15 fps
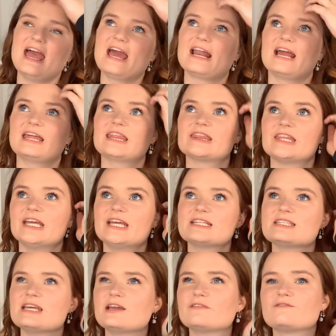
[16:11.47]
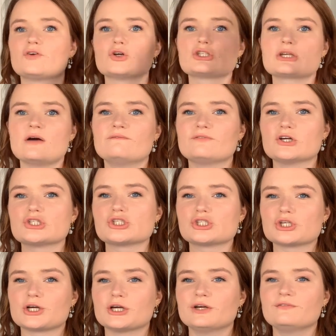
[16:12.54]
And I think it's like first come, first
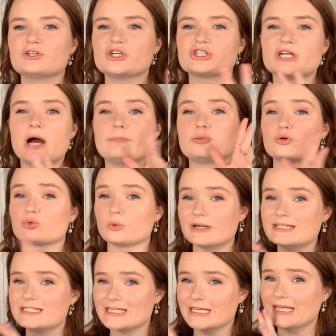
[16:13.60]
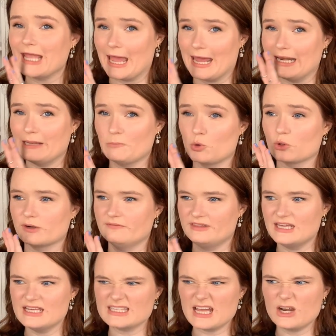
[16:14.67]
serve. She's not printing any more of
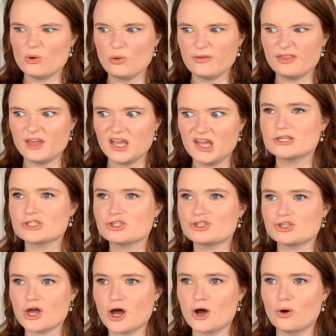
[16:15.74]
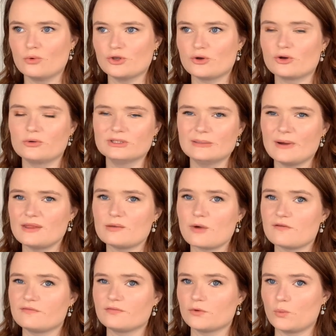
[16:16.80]
these, I don't think. So you can only buy them
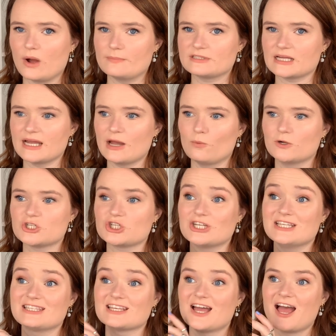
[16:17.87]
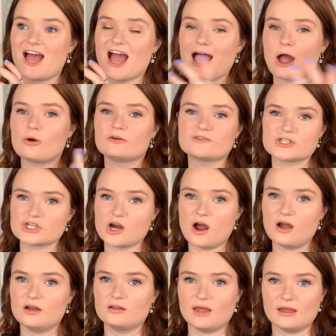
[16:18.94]
off of her website. And once she's out of
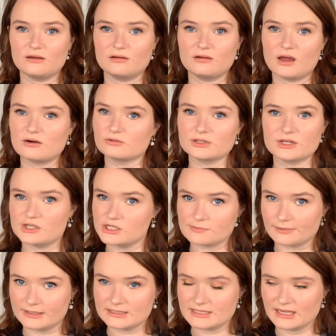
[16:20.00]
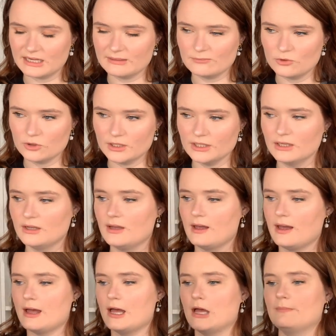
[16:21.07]
stock, like I don't think she's printing anymore.
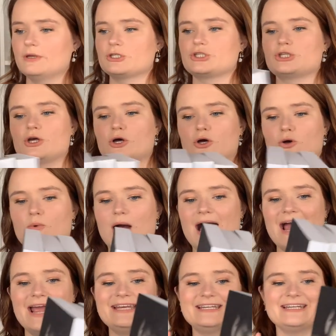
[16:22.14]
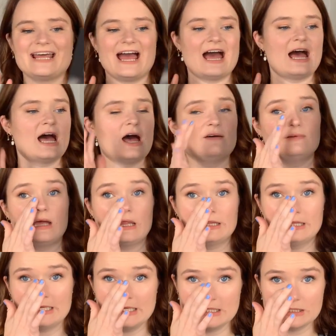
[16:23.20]
Um, so I didn't have
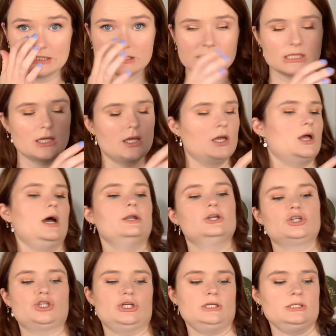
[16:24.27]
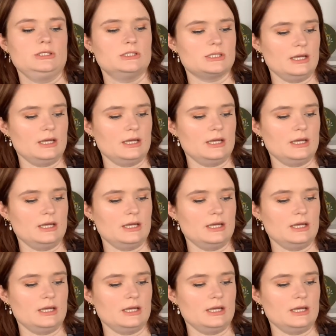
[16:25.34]
these editions.